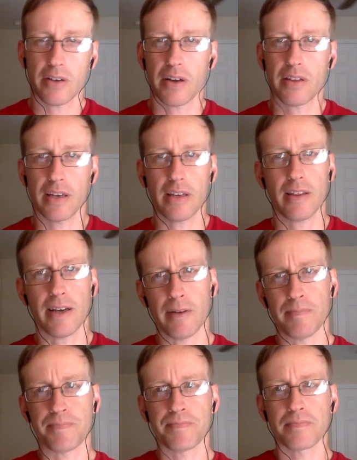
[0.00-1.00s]
I think
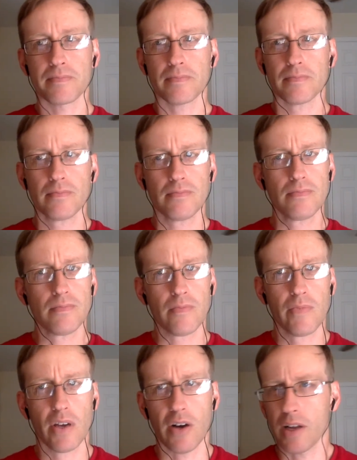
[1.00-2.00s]
that
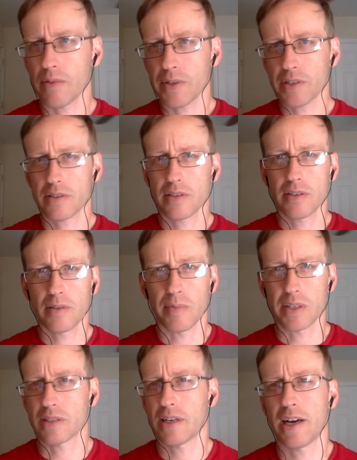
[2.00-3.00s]
all of us
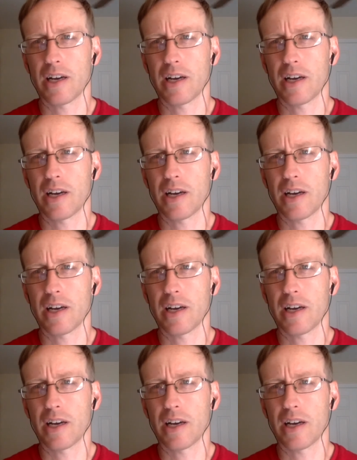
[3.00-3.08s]
must die.